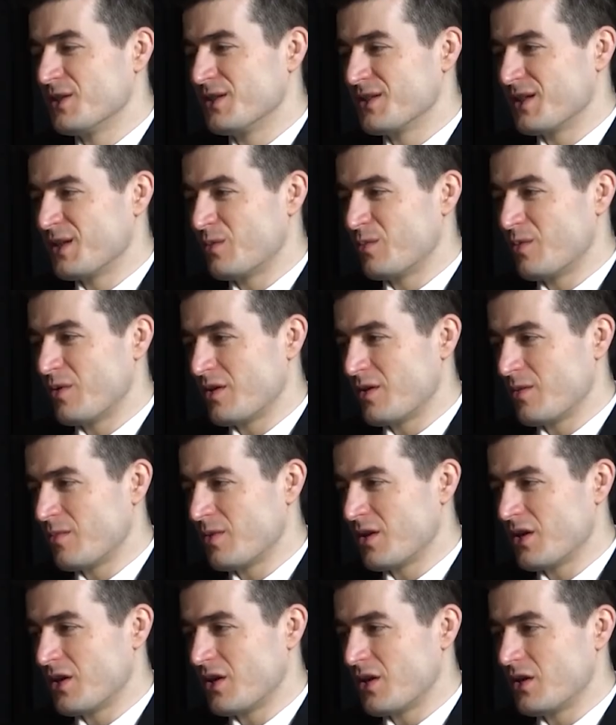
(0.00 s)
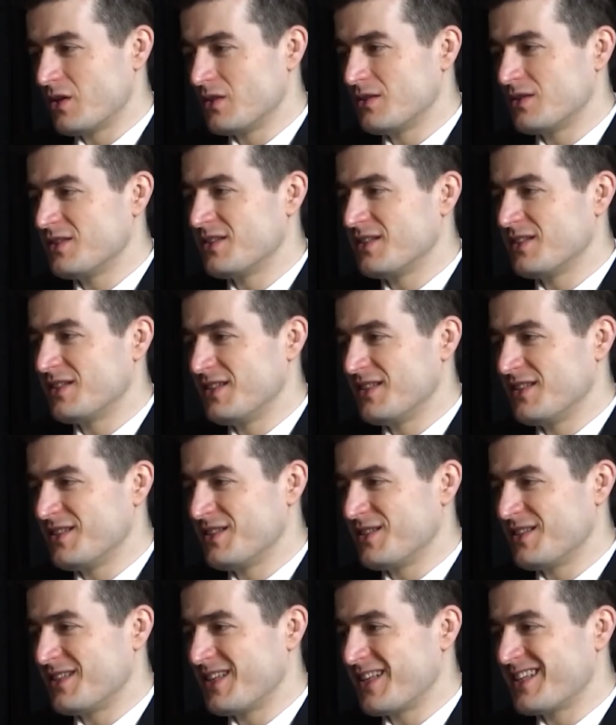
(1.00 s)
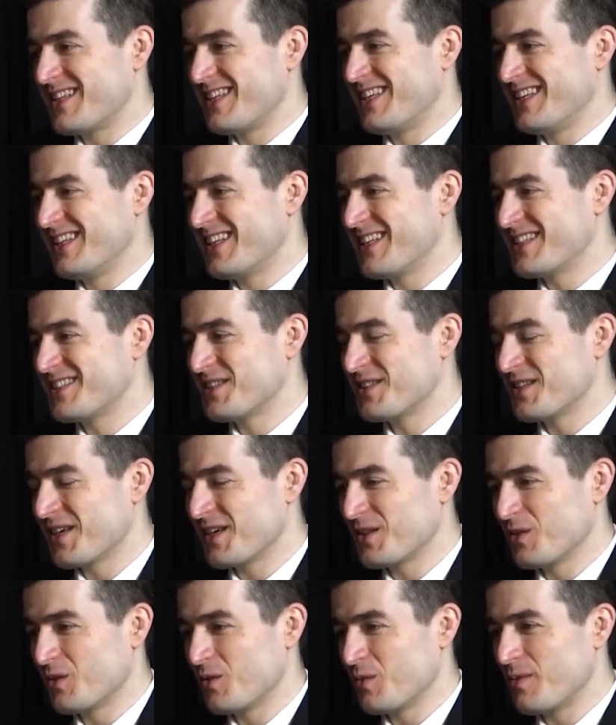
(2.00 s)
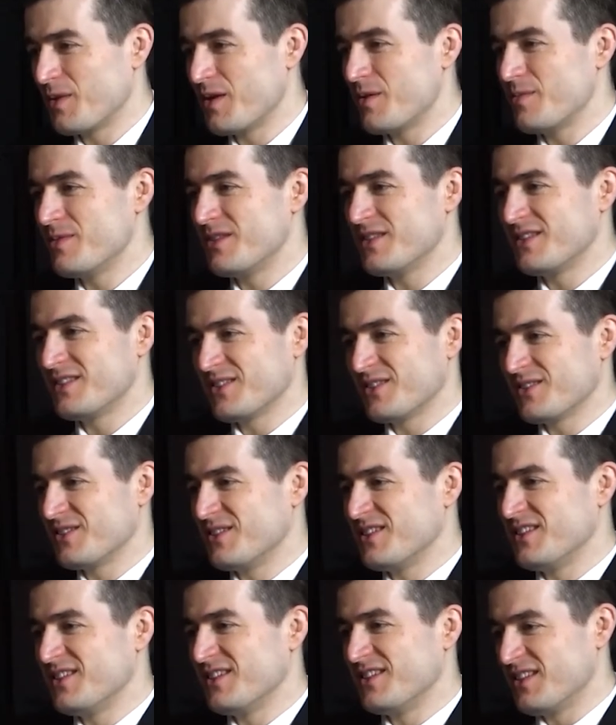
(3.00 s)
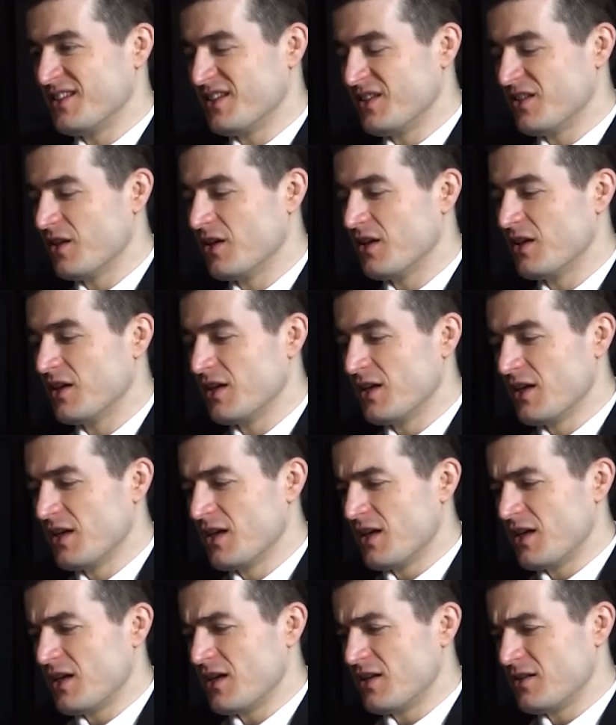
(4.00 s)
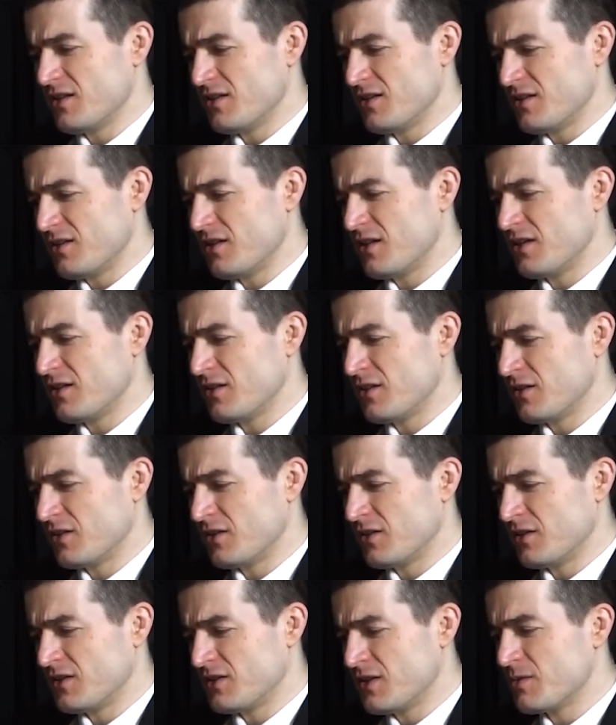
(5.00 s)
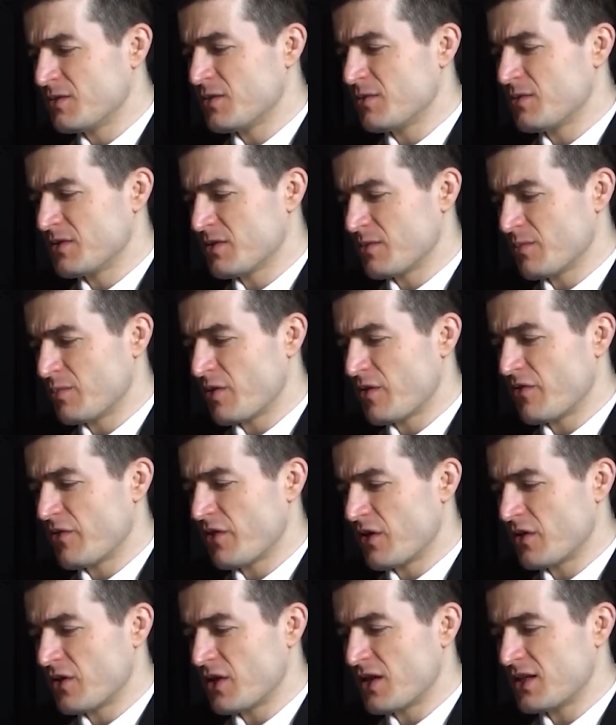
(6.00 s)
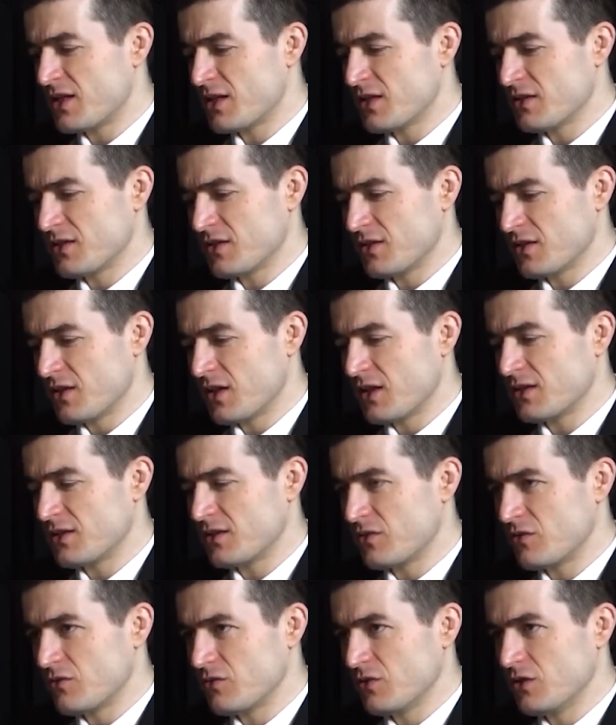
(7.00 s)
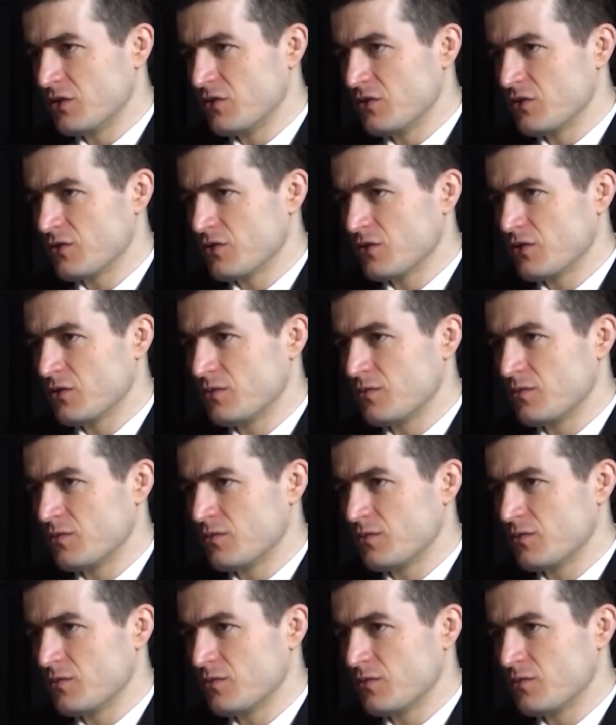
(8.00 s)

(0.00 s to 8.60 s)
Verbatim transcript: excited about MLIR; Yeah. He's that's that's his like little baby. So he he yeah. and yeah, the, there seems to be some profound ideas on that that are really useful.